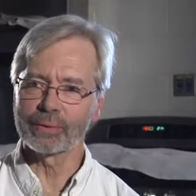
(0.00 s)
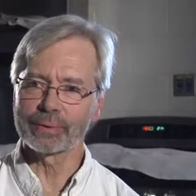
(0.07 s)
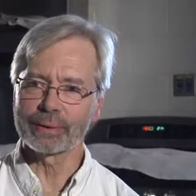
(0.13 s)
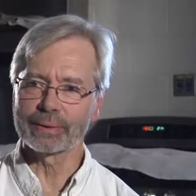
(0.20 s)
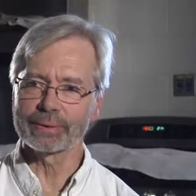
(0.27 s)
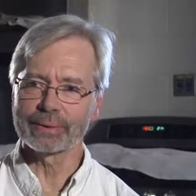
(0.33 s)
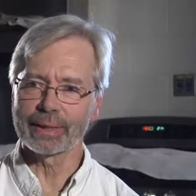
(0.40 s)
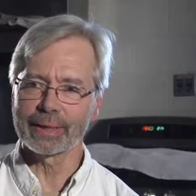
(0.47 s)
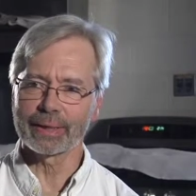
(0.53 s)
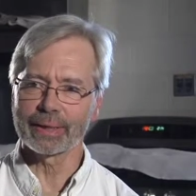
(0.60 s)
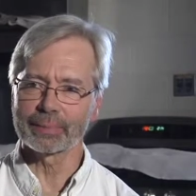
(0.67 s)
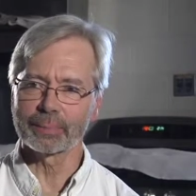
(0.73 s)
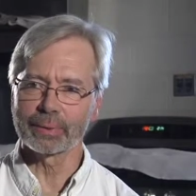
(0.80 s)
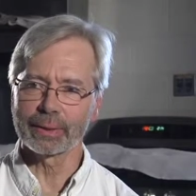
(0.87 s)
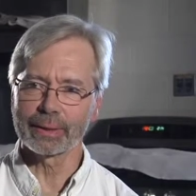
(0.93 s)
that had
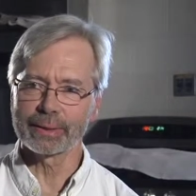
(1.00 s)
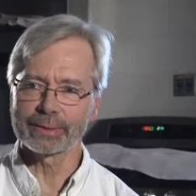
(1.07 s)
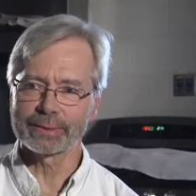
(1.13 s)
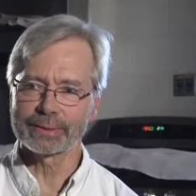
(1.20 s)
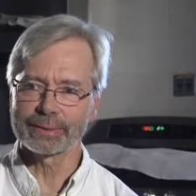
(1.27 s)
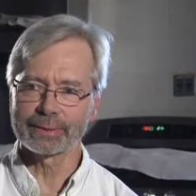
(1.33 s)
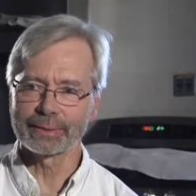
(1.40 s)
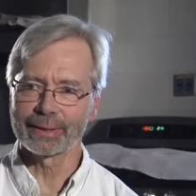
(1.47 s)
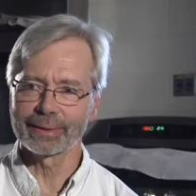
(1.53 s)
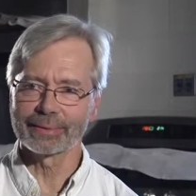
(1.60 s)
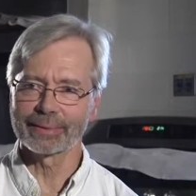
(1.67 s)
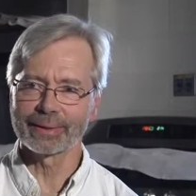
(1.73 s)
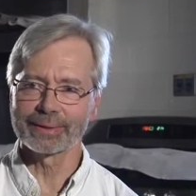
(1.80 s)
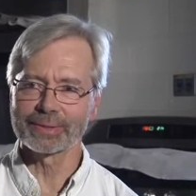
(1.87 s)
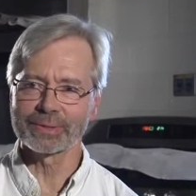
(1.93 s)
taken place.
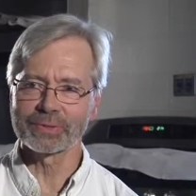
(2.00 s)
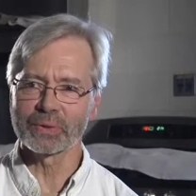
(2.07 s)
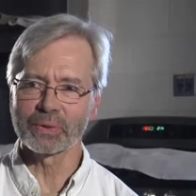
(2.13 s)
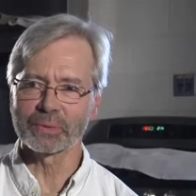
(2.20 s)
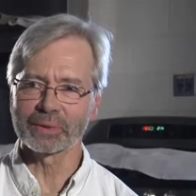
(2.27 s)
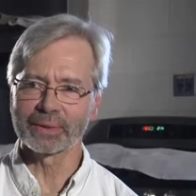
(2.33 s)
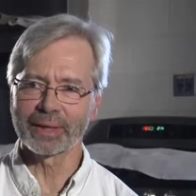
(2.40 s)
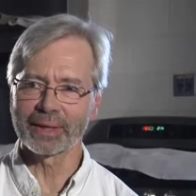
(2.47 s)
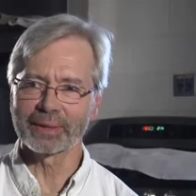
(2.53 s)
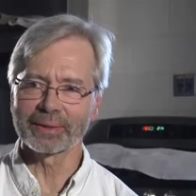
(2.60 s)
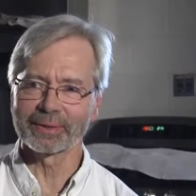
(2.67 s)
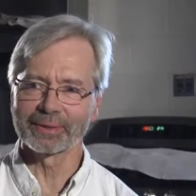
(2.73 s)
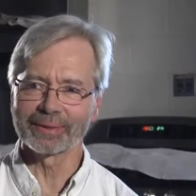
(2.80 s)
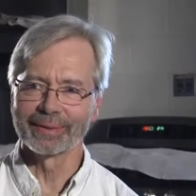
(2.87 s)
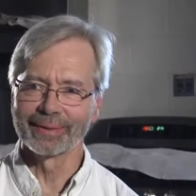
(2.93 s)
And they just don't get
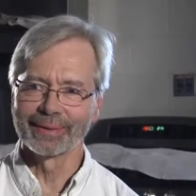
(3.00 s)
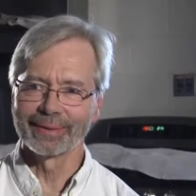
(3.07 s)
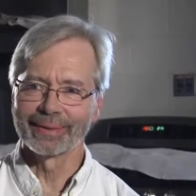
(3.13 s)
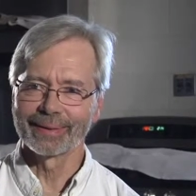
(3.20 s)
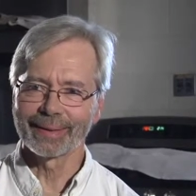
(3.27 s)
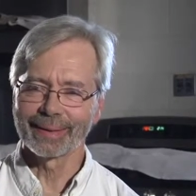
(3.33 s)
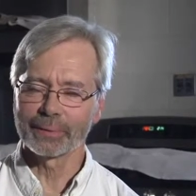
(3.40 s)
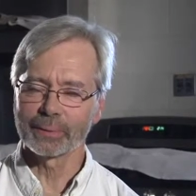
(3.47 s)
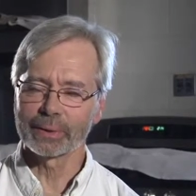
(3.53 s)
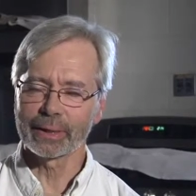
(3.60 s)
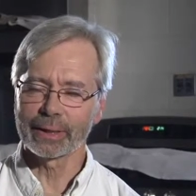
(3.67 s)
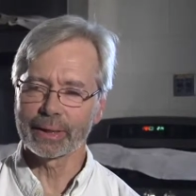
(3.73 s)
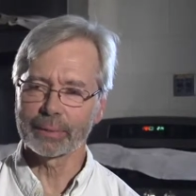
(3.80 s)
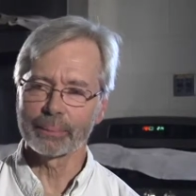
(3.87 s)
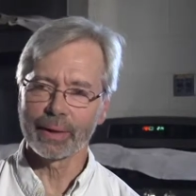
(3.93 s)
it. And when they
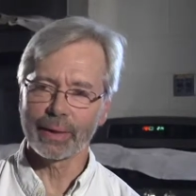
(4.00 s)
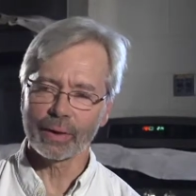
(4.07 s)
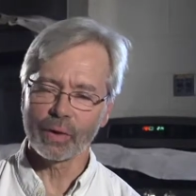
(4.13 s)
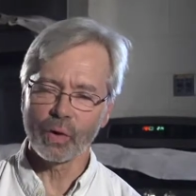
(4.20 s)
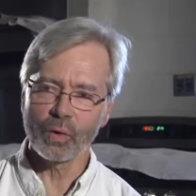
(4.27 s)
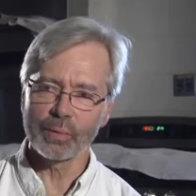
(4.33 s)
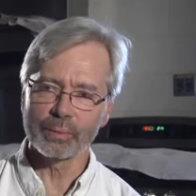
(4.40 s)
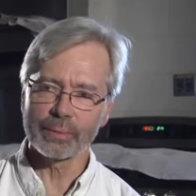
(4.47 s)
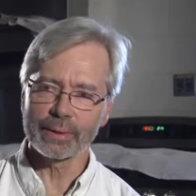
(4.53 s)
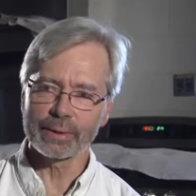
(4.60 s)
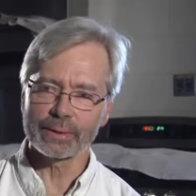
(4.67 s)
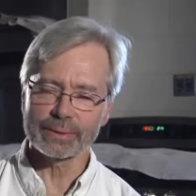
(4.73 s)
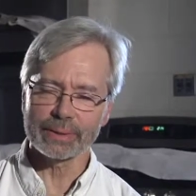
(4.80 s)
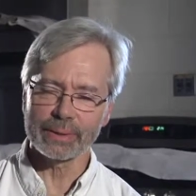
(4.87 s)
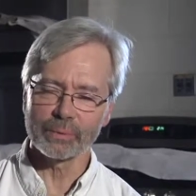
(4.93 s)
get back home, they
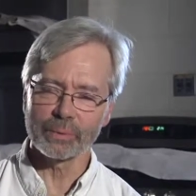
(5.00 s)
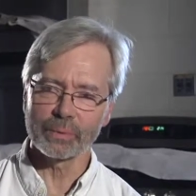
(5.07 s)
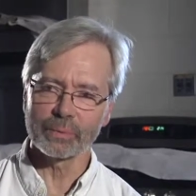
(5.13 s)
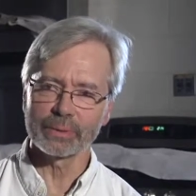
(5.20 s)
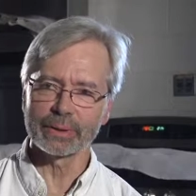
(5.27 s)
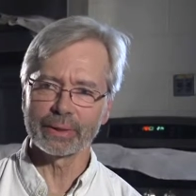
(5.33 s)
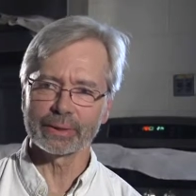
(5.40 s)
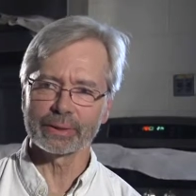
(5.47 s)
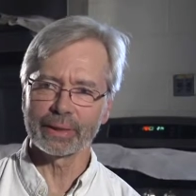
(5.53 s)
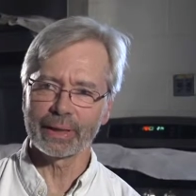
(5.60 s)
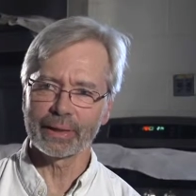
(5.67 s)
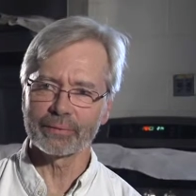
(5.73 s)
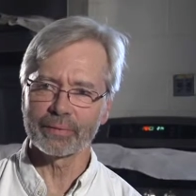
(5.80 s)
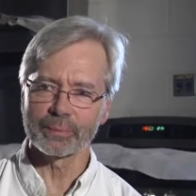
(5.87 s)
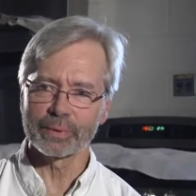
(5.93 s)
say, well, would you like to
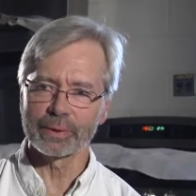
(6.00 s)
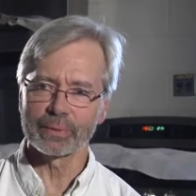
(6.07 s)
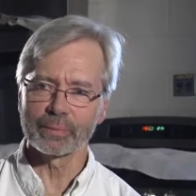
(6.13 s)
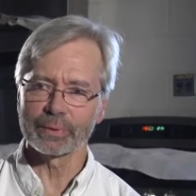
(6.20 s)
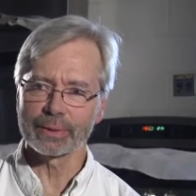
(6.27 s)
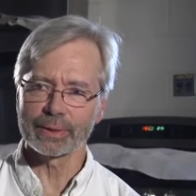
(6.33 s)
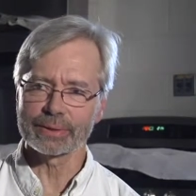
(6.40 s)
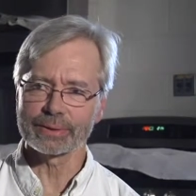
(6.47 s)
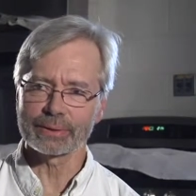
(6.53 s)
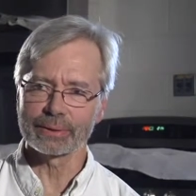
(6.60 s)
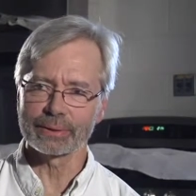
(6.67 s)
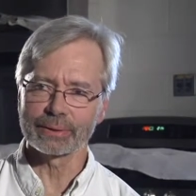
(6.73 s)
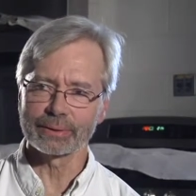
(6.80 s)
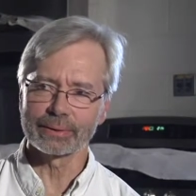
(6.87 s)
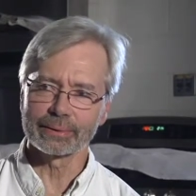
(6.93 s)
have a meal with us?
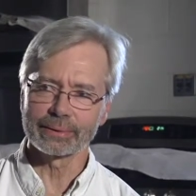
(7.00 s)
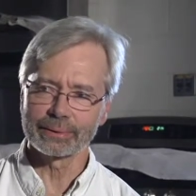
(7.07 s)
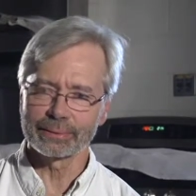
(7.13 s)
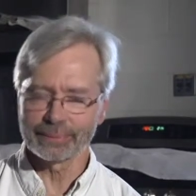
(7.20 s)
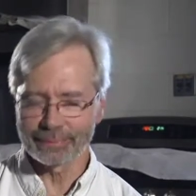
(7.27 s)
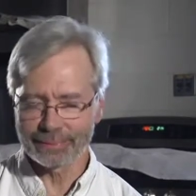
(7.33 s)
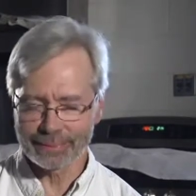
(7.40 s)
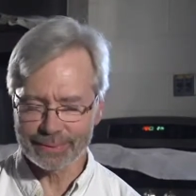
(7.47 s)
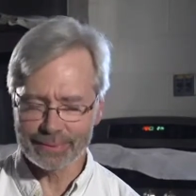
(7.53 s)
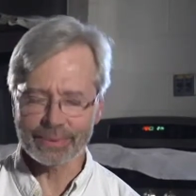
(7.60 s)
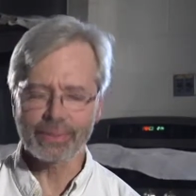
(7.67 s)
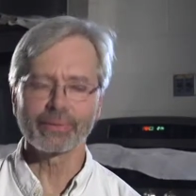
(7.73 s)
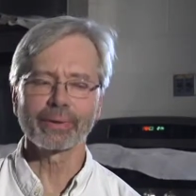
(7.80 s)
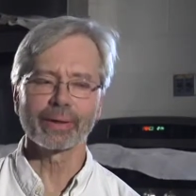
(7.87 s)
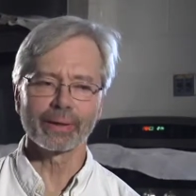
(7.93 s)
And he says,
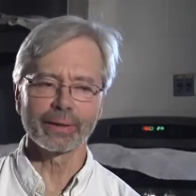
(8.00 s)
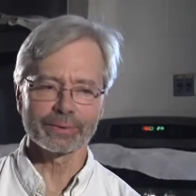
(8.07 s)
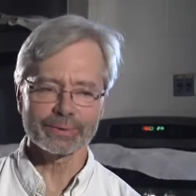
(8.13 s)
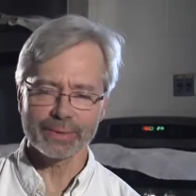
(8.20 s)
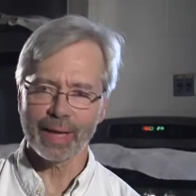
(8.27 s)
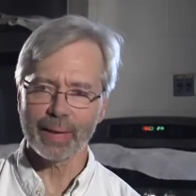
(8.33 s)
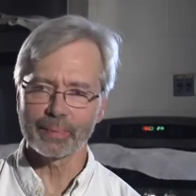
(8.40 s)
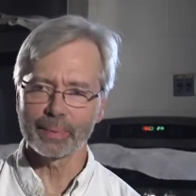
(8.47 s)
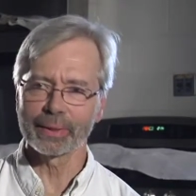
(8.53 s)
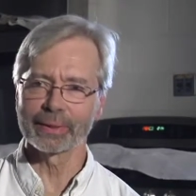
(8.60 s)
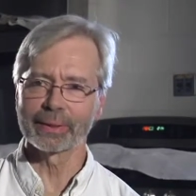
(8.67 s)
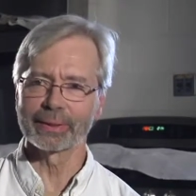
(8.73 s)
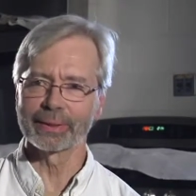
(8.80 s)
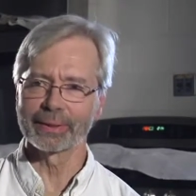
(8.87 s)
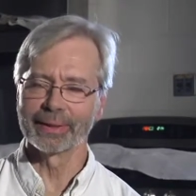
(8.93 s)
okay, I'll stop in.
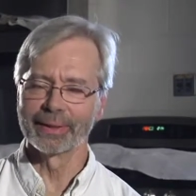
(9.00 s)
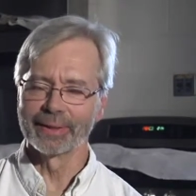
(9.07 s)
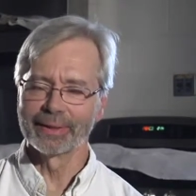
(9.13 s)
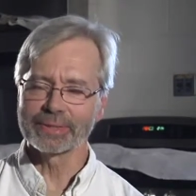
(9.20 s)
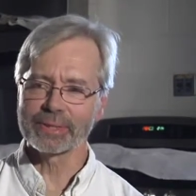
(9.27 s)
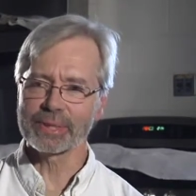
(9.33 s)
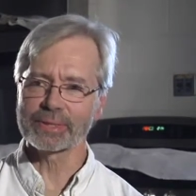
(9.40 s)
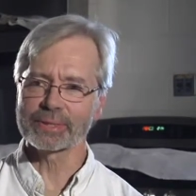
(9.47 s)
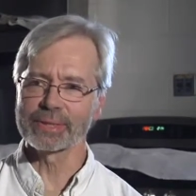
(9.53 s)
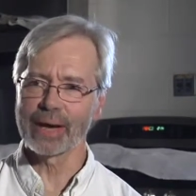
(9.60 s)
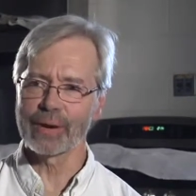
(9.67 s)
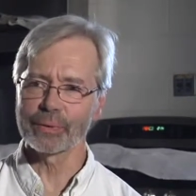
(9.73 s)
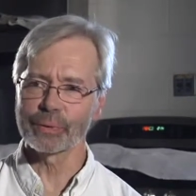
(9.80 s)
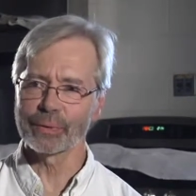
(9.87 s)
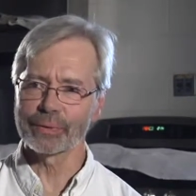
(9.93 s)
And he sits
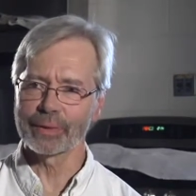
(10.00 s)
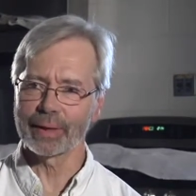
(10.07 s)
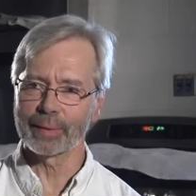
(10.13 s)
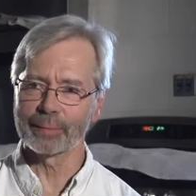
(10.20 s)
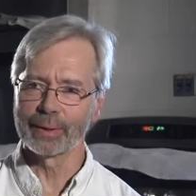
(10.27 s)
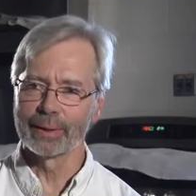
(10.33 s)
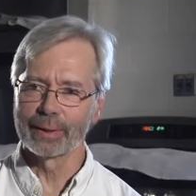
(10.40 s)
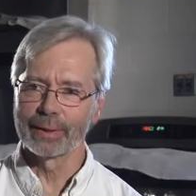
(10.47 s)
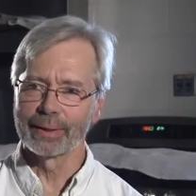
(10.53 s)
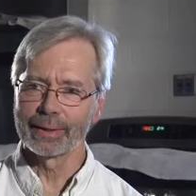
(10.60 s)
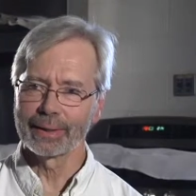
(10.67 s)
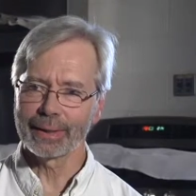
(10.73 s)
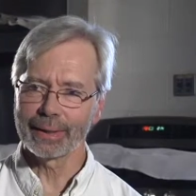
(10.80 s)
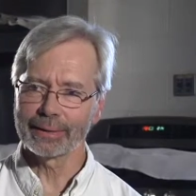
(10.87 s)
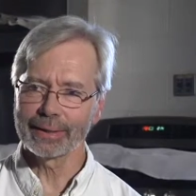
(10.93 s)
down with them,
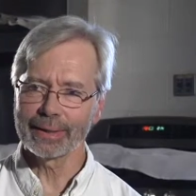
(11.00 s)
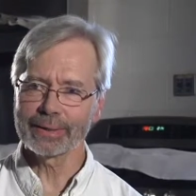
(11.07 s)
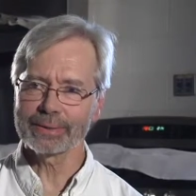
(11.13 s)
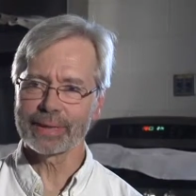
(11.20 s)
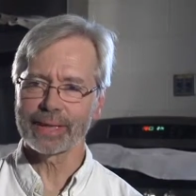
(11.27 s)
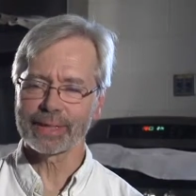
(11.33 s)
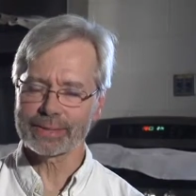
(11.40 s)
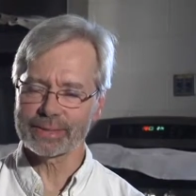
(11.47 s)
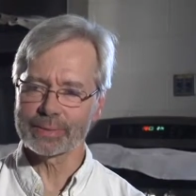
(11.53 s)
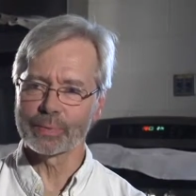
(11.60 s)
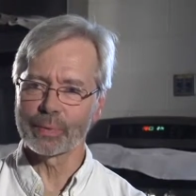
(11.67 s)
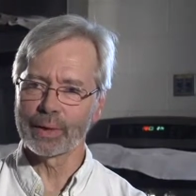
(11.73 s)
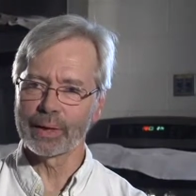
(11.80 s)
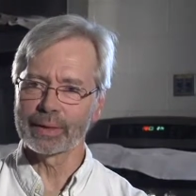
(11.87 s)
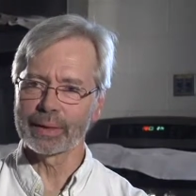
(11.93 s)
and he takes the
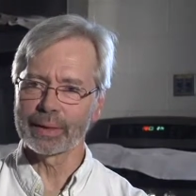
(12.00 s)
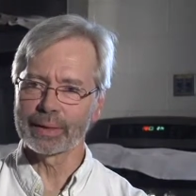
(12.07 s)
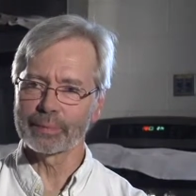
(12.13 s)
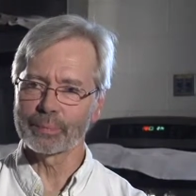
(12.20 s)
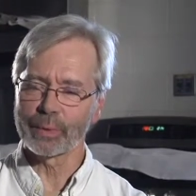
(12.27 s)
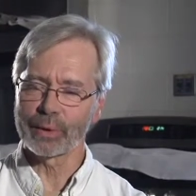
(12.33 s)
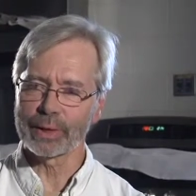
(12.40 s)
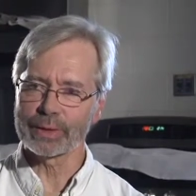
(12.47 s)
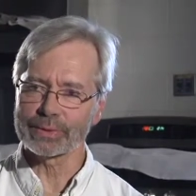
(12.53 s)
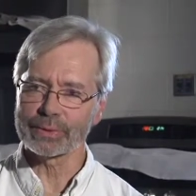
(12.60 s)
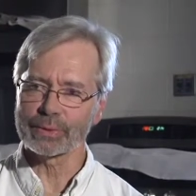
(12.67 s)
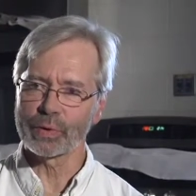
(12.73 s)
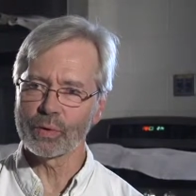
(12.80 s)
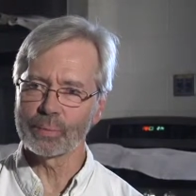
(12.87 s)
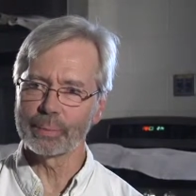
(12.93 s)
bread and breaks it
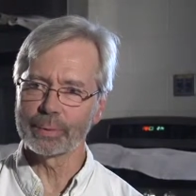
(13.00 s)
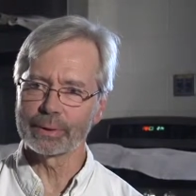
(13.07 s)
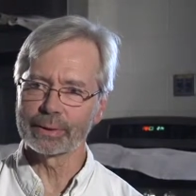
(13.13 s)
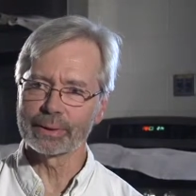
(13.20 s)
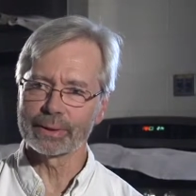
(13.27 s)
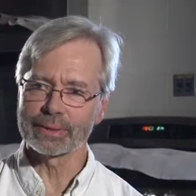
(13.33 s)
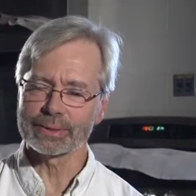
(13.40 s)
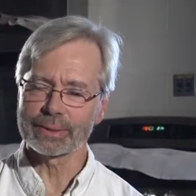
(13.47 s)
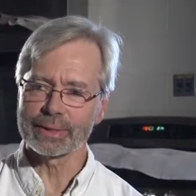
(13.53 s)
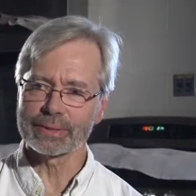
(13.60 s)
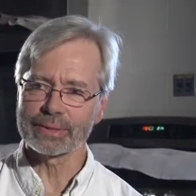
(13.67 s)
open. And it says,